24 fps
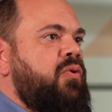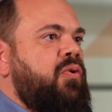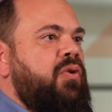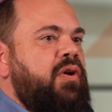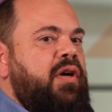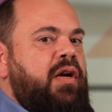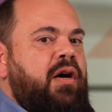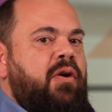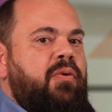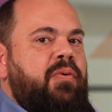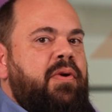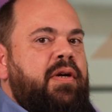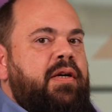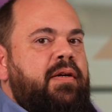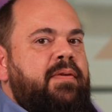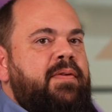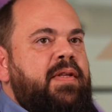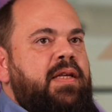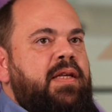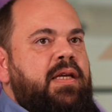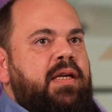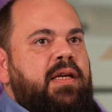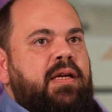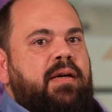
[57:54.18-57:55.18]
or our
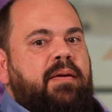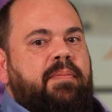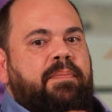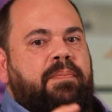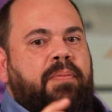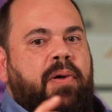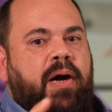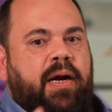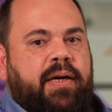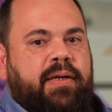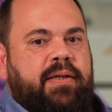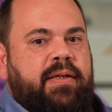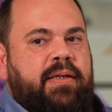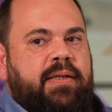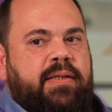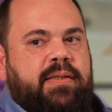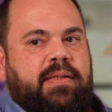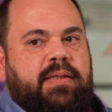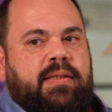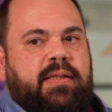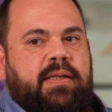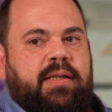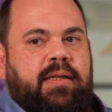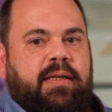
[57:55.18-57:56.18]

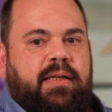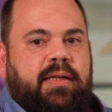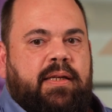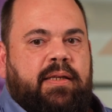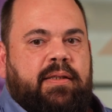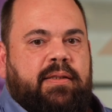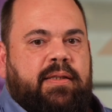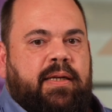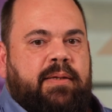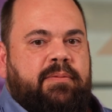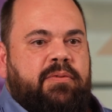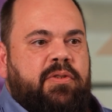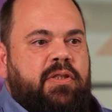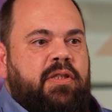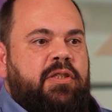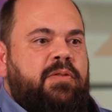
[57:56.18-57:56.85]
partners in terms,